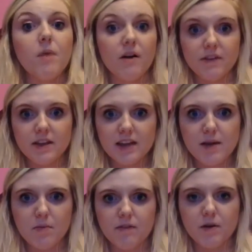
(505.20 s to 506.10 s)
Mafia,
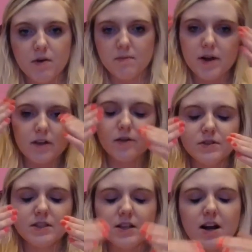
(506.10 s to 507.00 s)
the game Mafia, where everybody
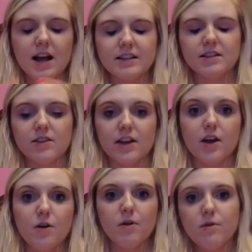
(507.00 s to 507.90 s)
closes their eyes and they're
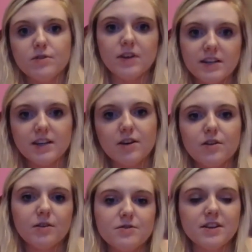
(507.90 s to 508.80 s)
like, oh, who would you like to
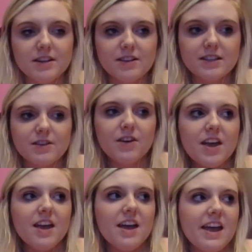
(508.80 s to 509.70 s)
kill? Who would you like to do this to?
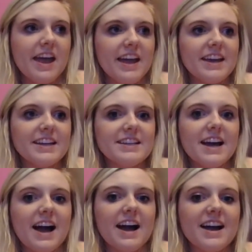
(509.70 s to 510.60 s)

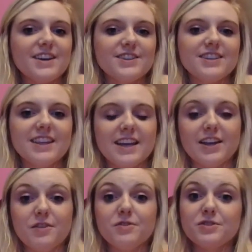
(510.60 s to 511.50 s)
And
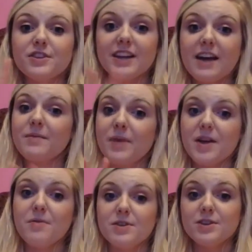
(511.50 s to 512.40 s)
you usually
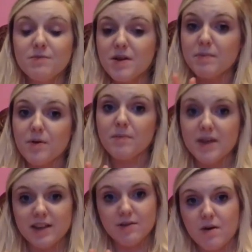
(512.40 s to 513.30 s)
play it with 2 people
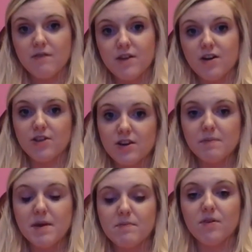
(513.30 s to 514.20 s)
being the Mafia or
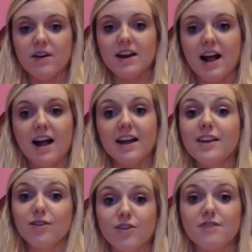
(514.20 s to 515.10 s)
3 people, and
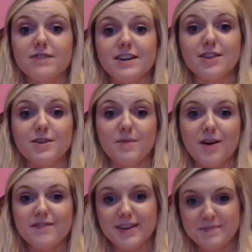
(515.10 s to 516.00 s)
I killed off another
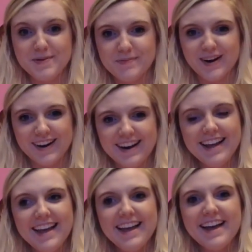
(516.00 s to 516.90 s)
Mafia member.